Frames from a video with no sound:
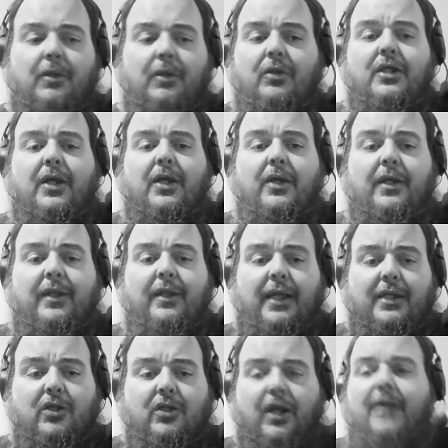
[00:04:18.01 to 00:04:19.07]
military
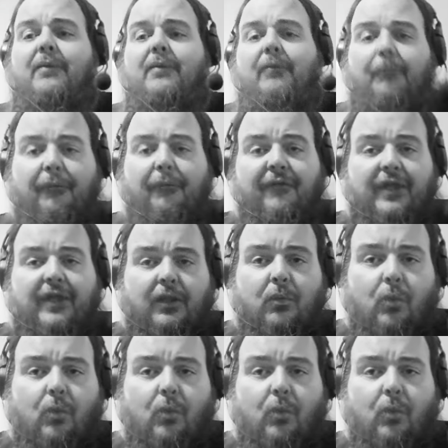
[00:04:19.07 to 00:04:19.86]
that's trying to prevent